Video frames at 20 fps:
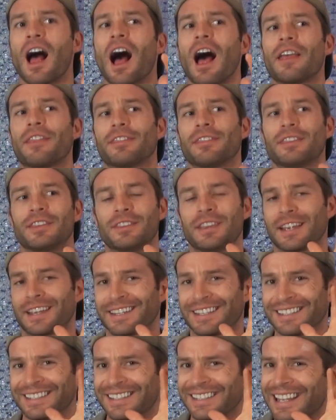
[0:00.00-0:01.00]

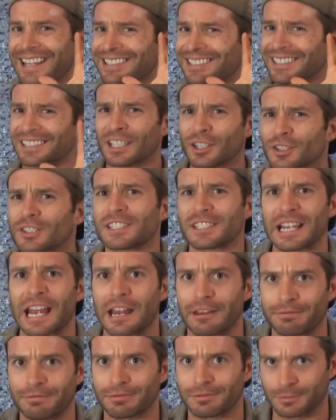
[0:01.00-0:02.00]
It's a little
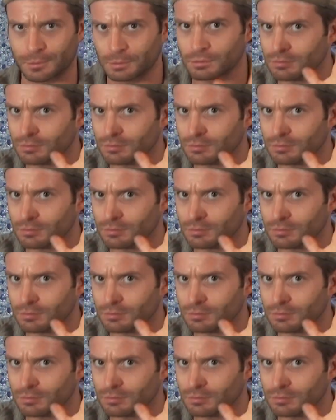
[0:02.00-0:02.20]
safe.